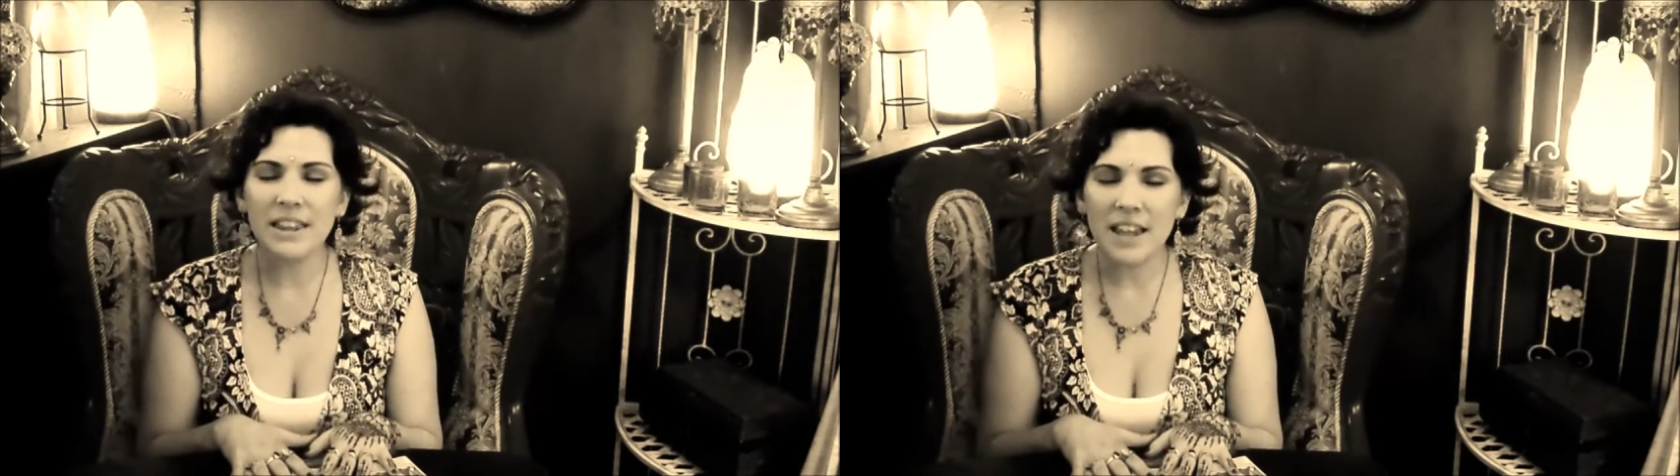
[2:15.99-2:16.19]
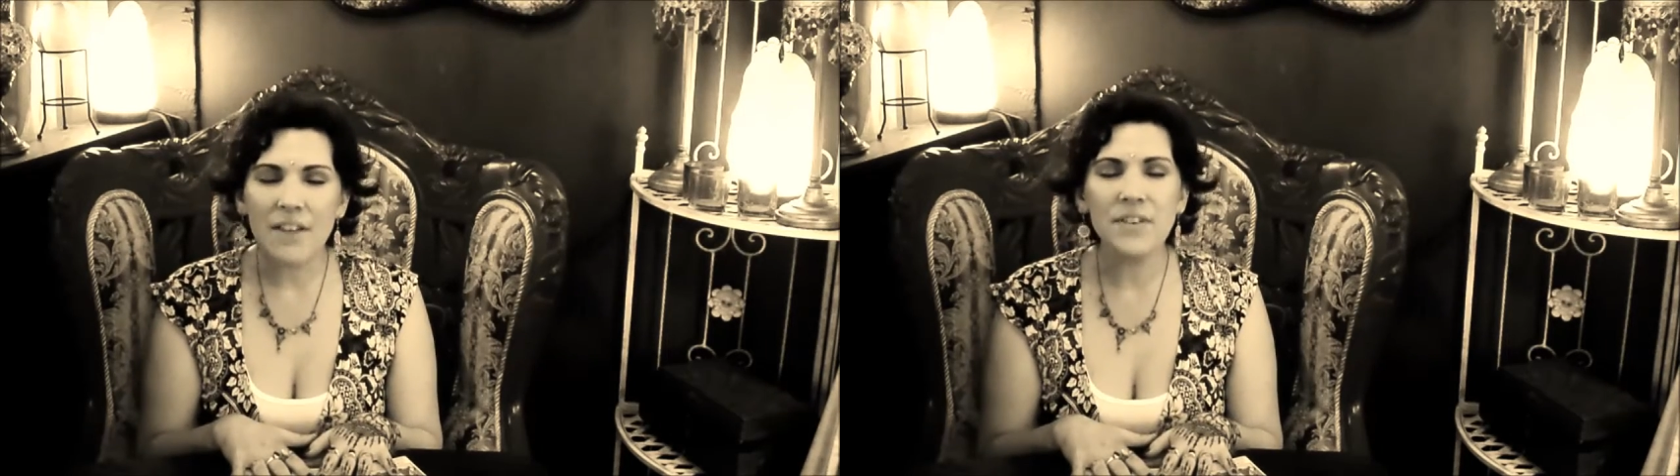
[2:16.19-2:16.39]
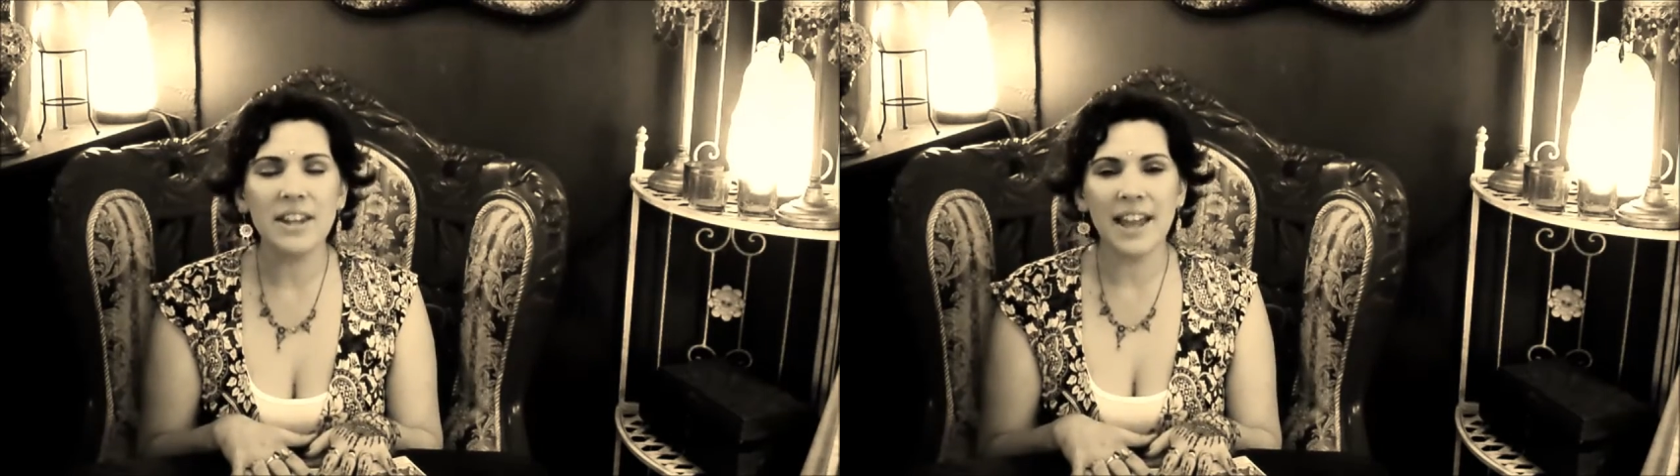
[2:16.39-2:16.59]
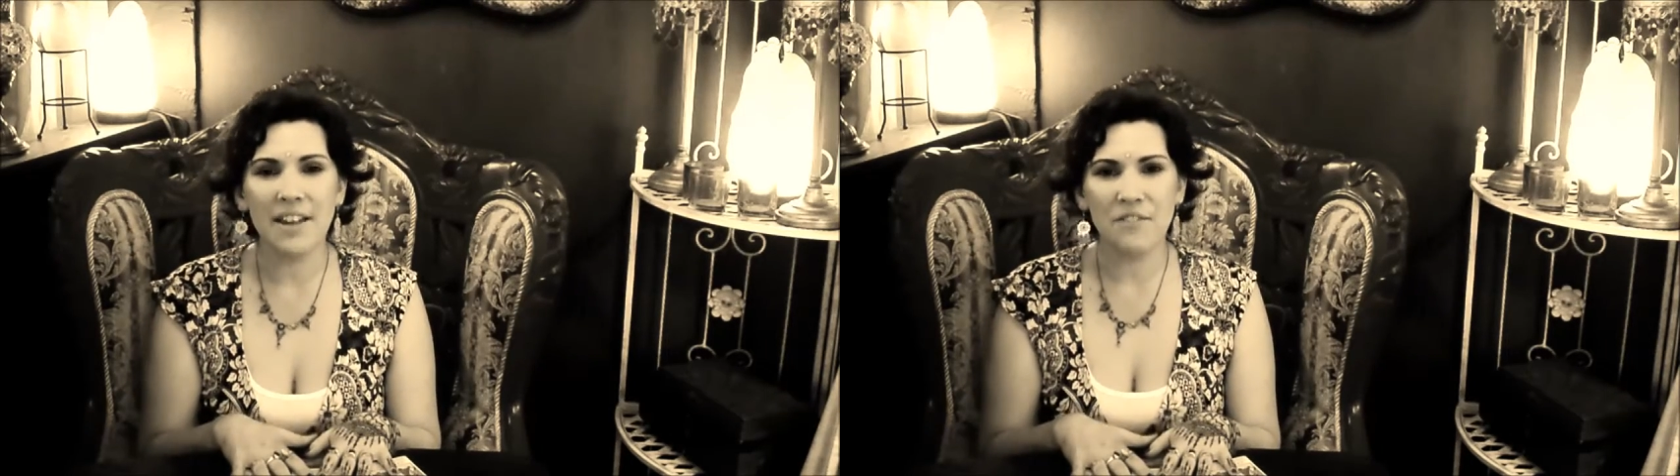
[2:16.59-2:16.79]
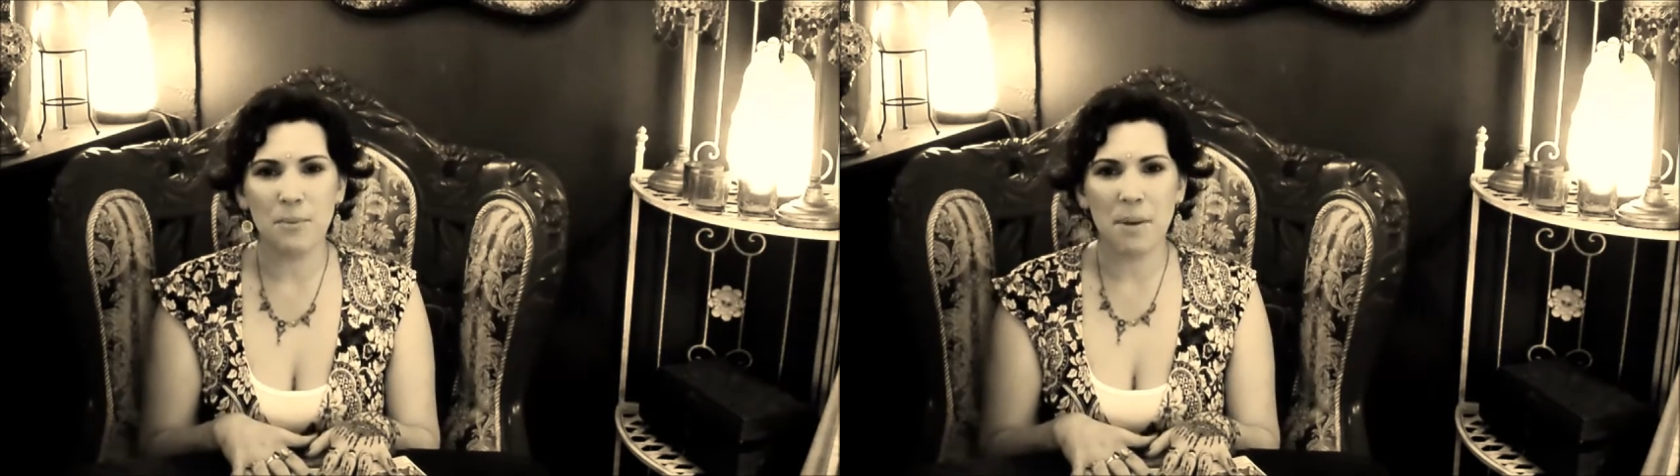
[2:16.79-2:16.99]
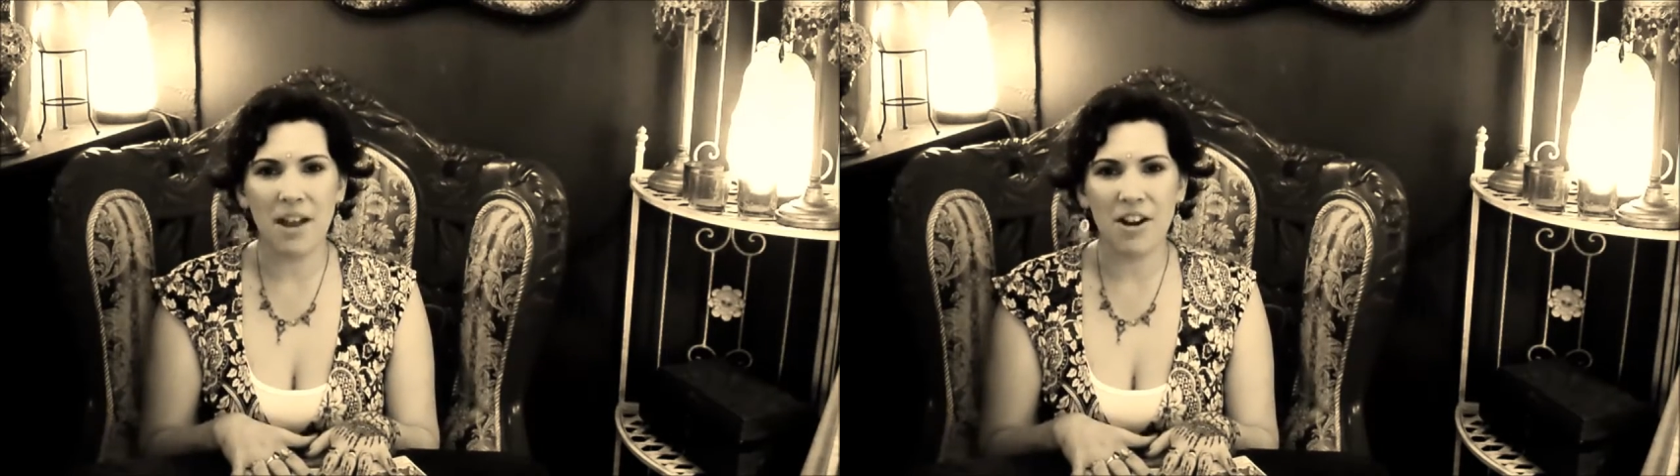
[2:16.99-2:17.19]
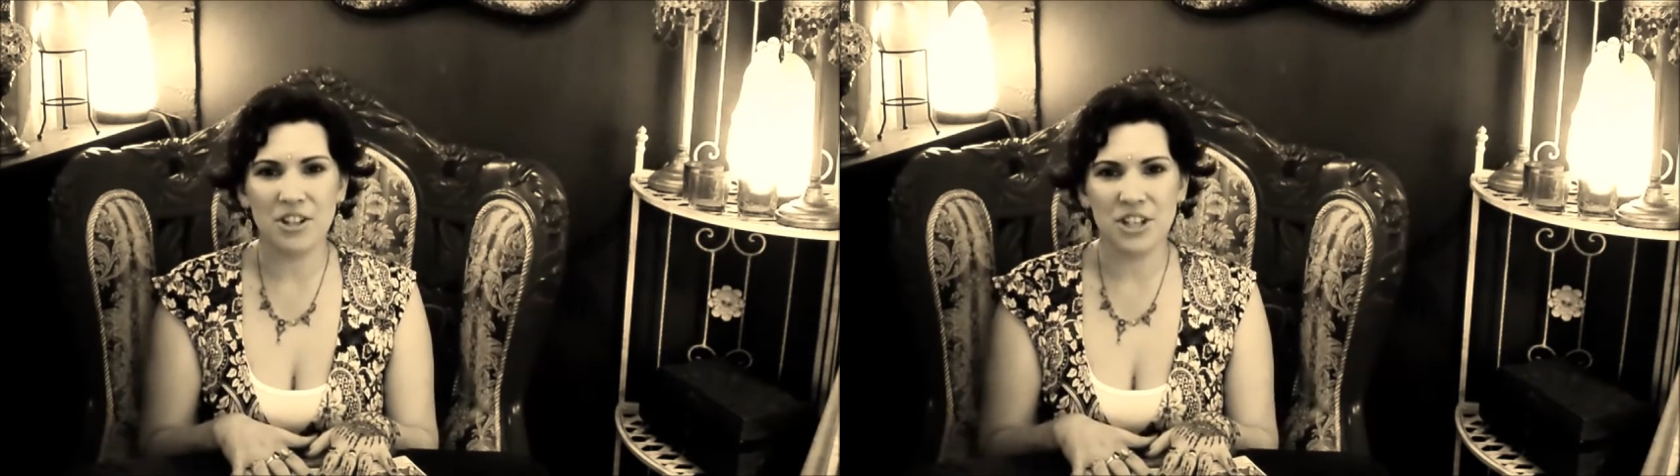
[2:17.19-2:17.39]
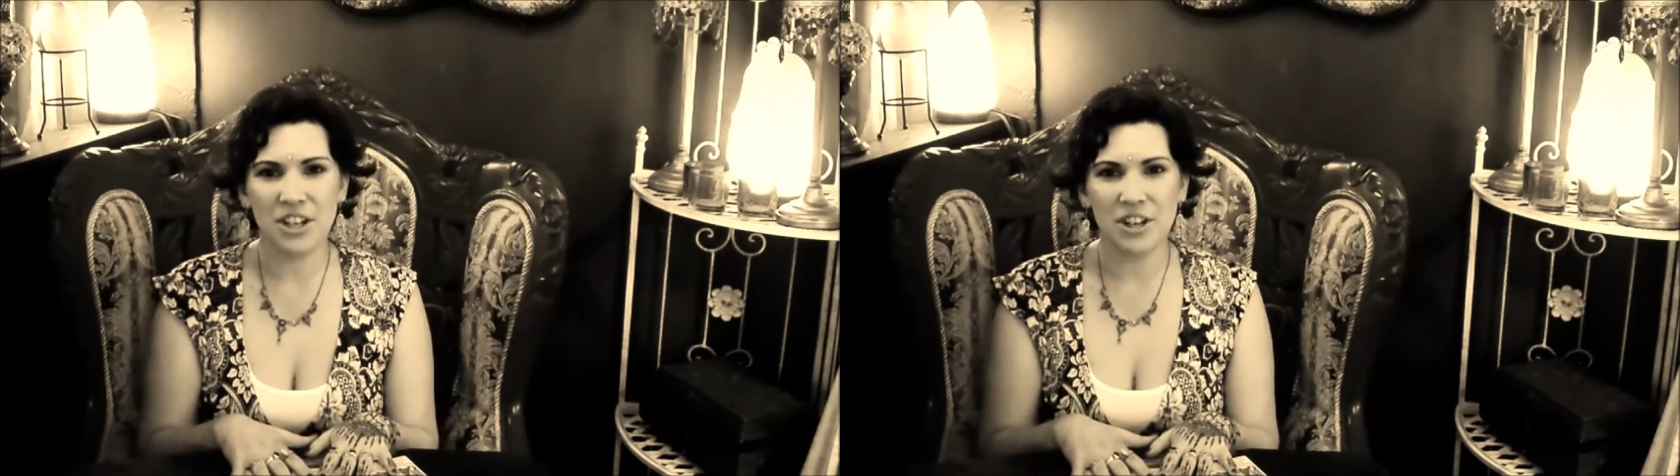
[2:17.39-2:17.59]
Love and light from my
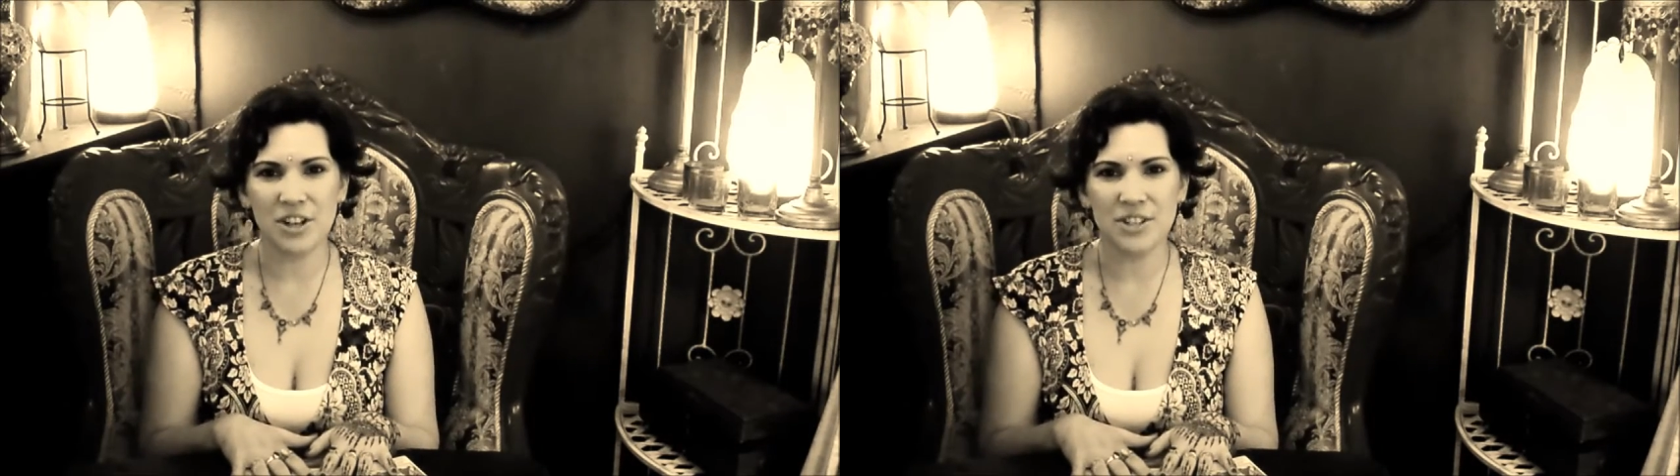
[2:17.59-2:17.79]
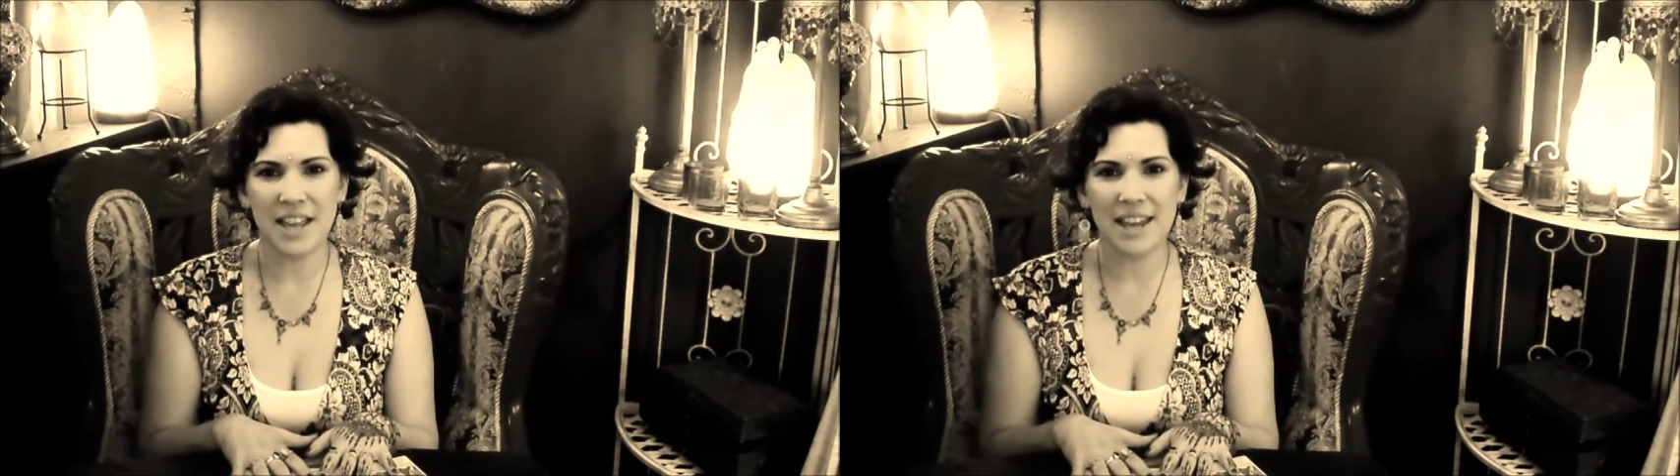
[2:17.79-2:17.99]
heart to yours,